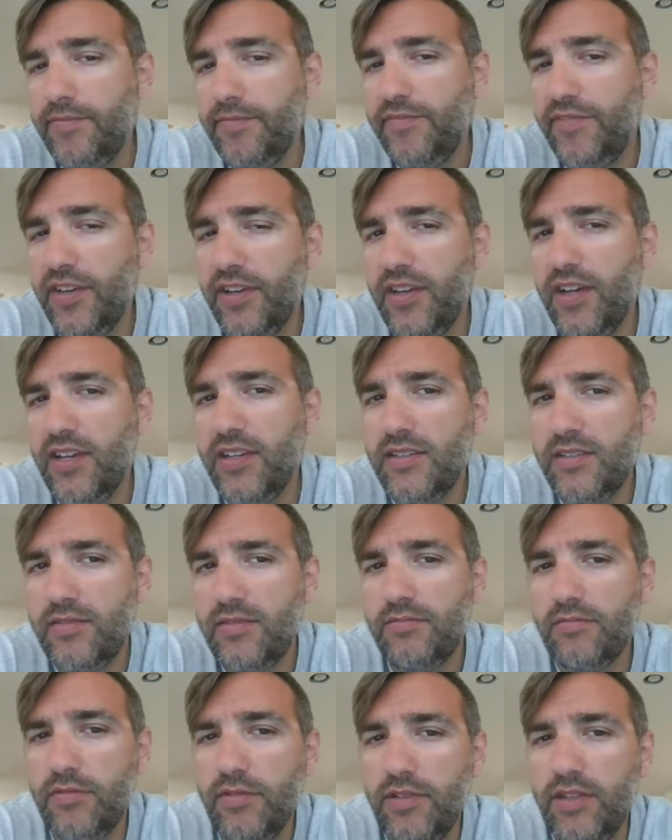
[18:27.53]
Fungi is
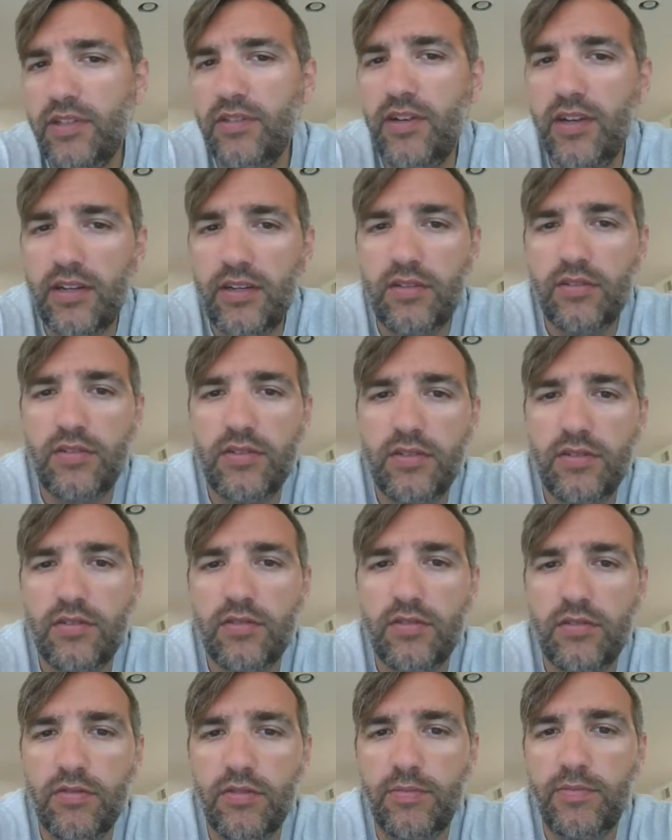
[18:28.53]
really not
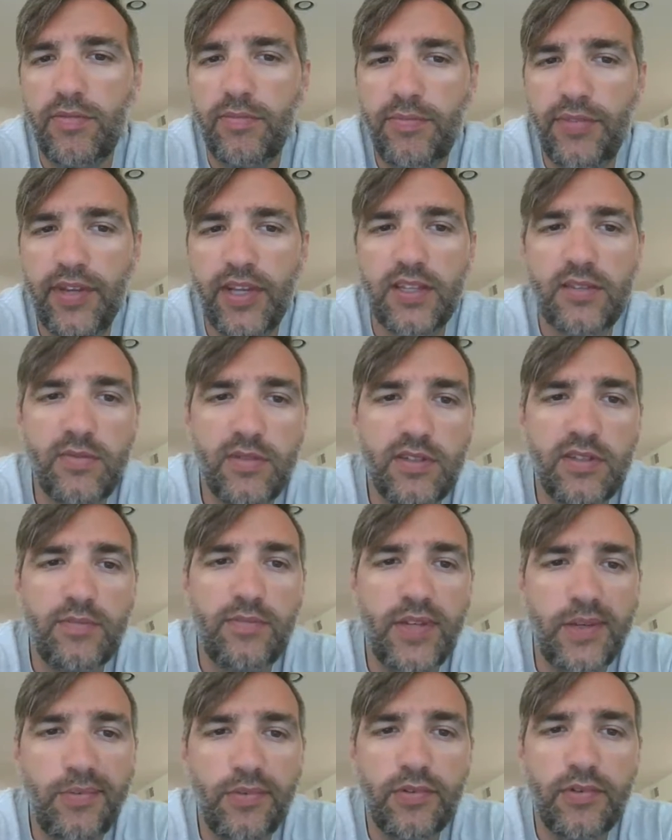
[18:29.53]
considered a group of plants, but some
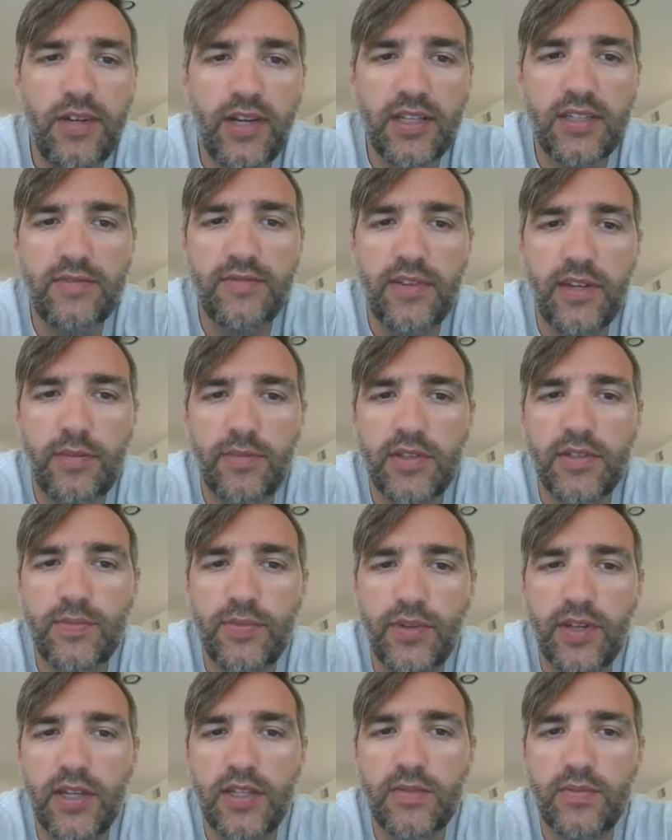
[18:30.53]
people classify them as
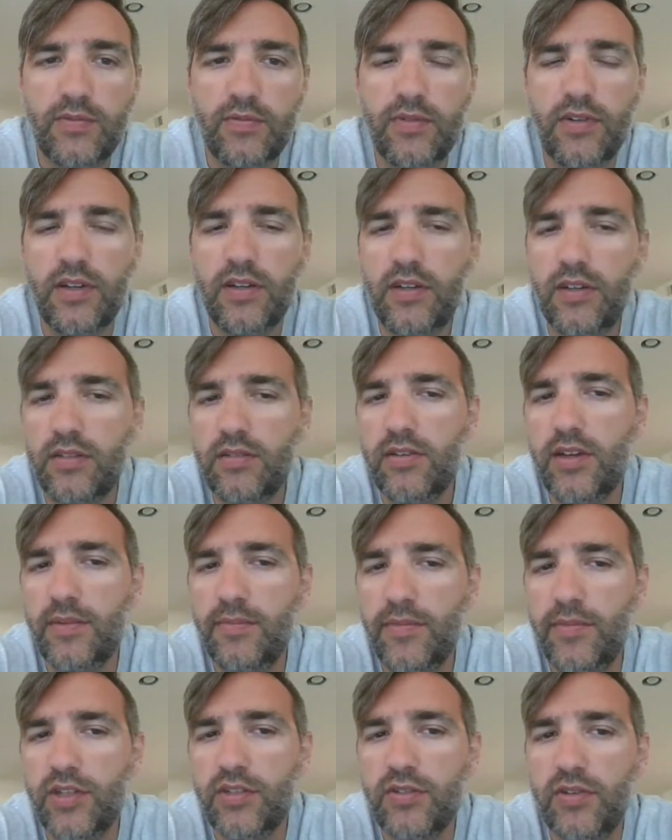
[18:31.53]
plants, but we're not going to
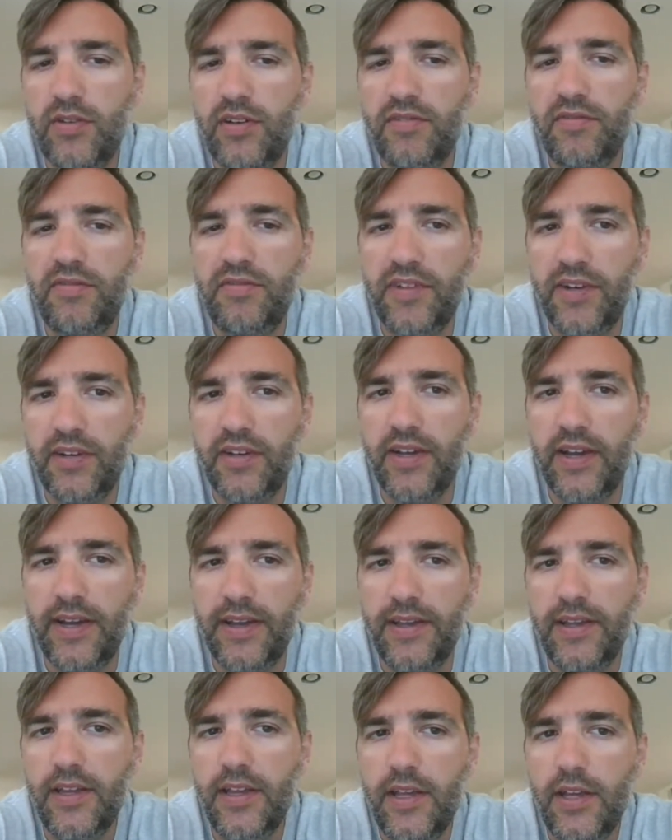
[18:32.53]
talk much on
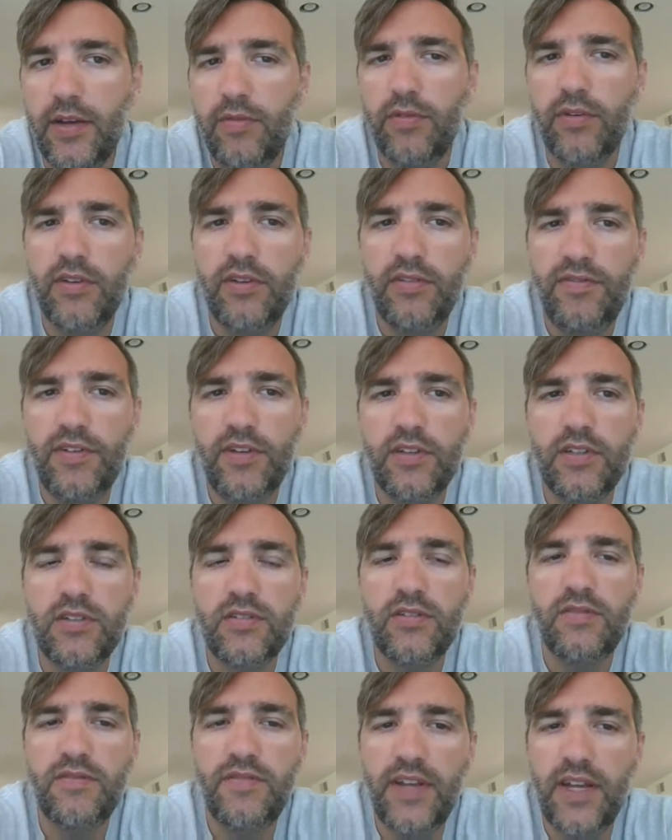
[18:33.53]
fungi. We're going to focus
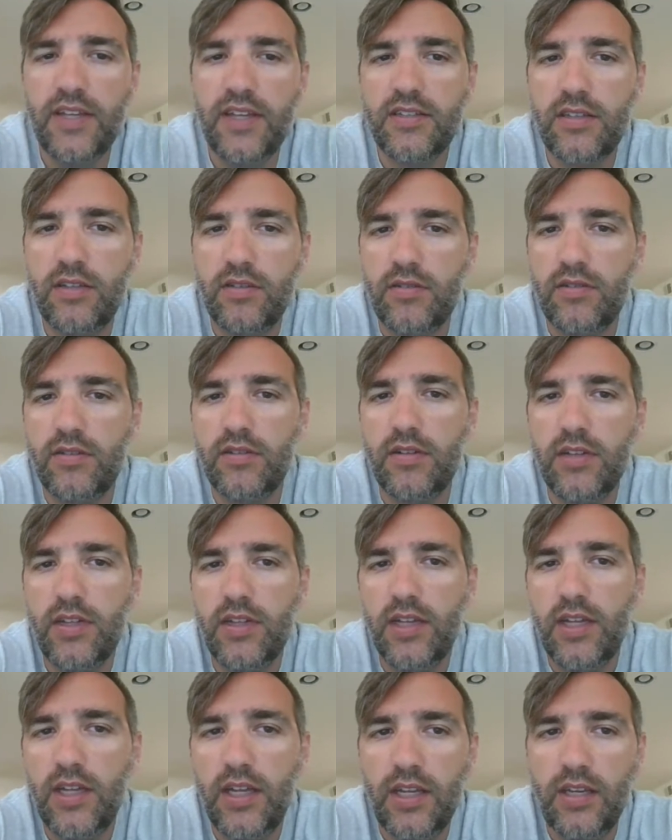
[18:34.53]
on vascular
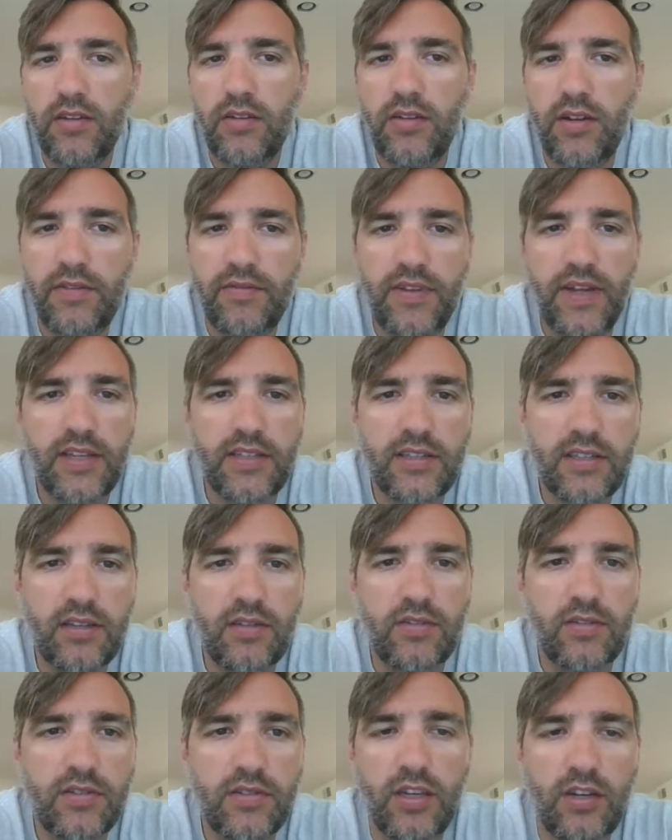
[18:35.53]
and
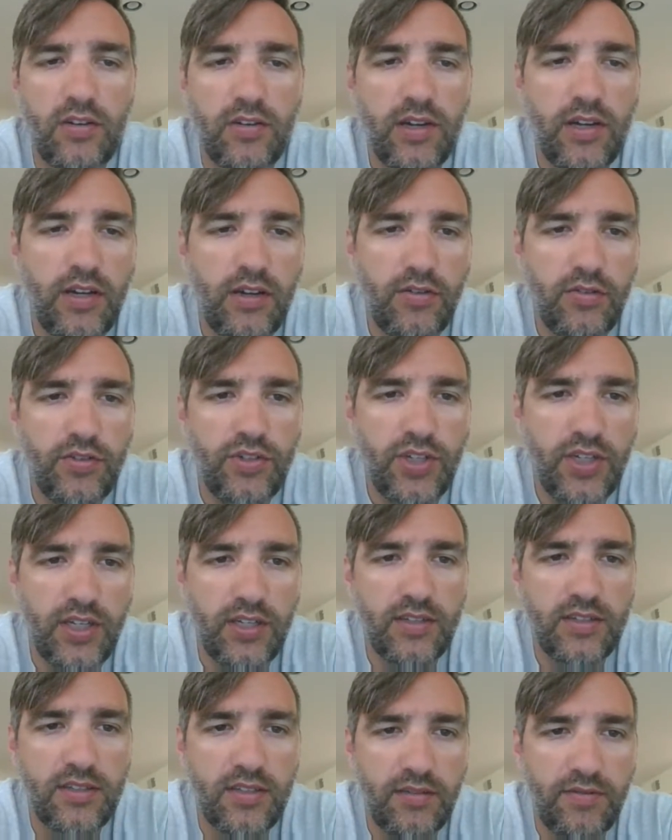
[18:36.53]
non-vascular, and your algae
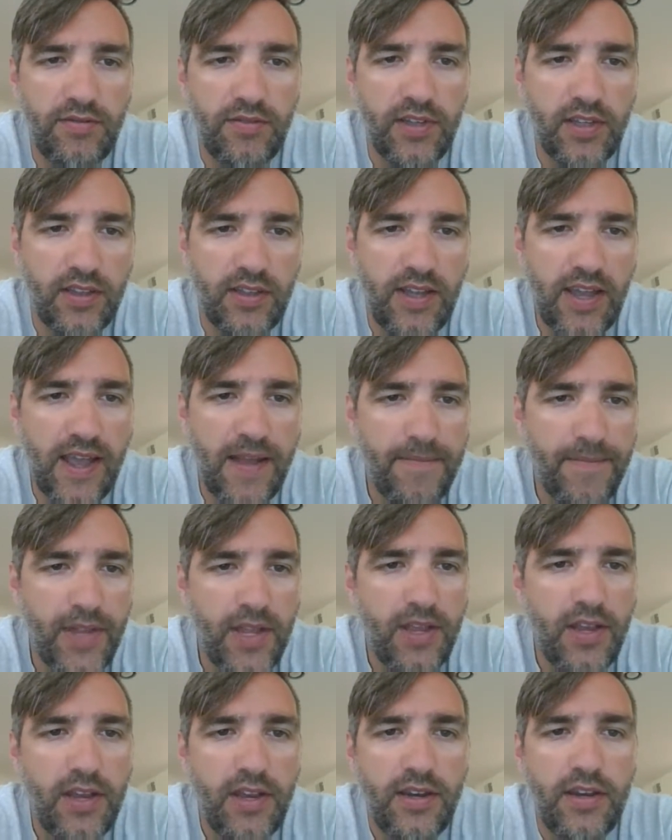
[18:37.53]
and stuff like that.
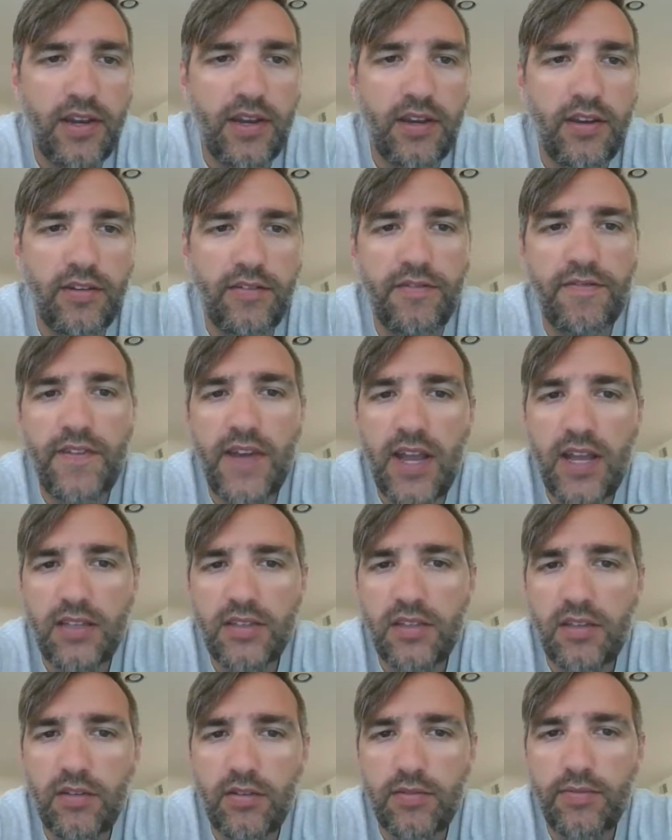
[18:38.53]
Now, your
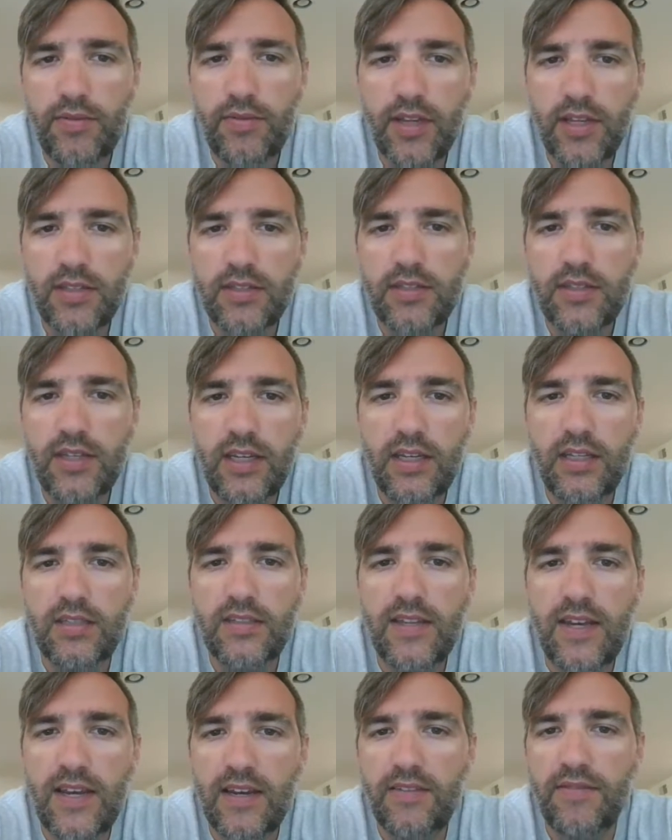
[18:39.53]
vascular plants, they
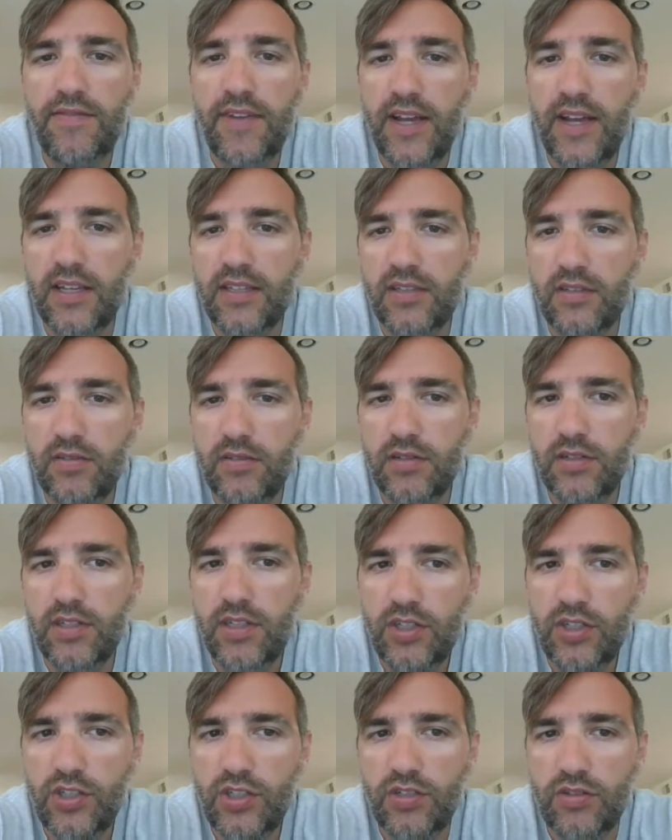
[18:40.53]
contain a vascular
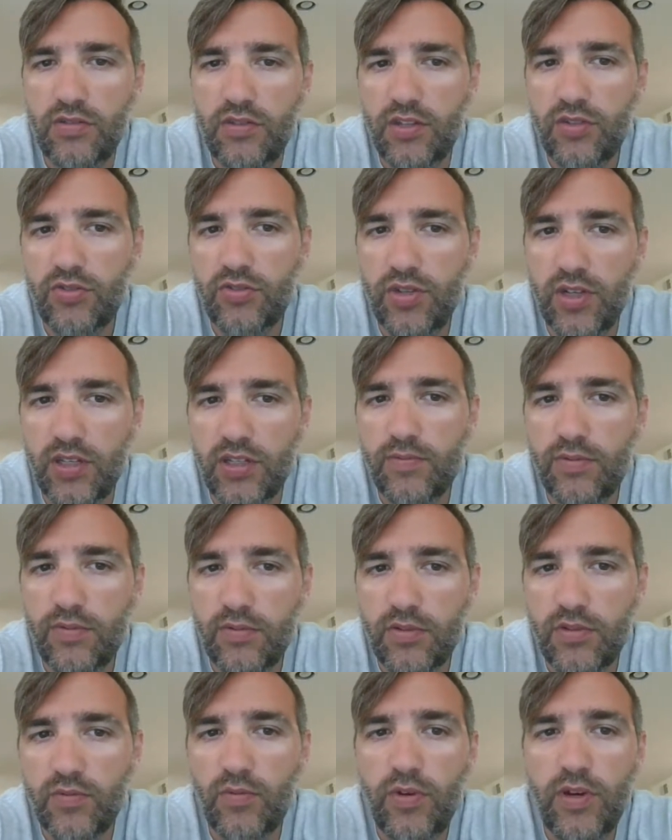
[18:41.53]
tissue that
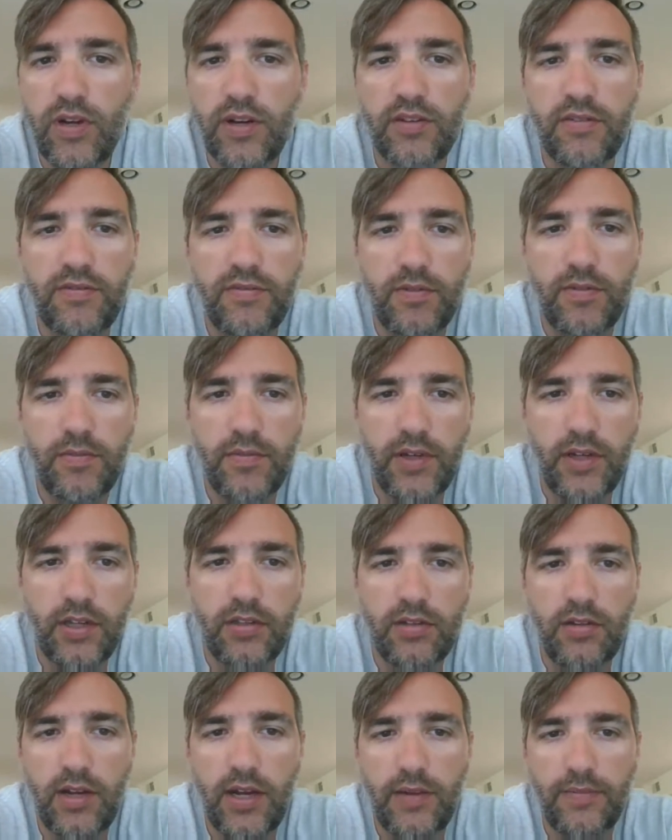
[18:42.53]
transports water from a
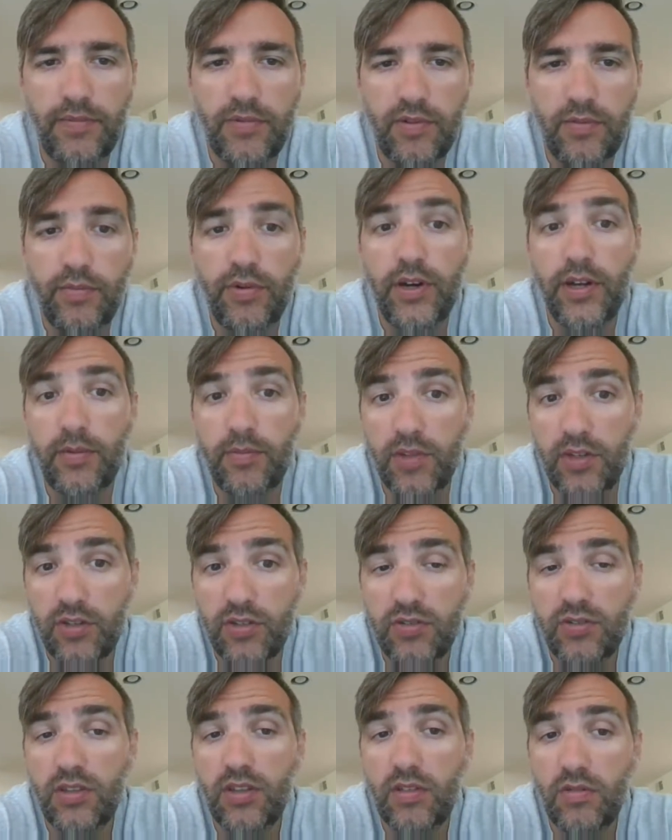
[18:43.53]
top to bottom,
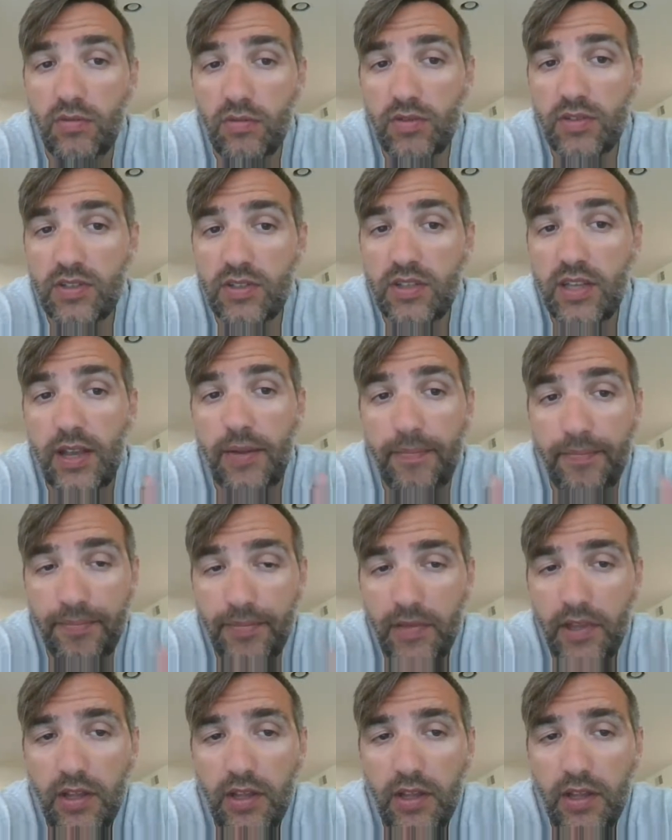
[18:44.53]
usually through a stem.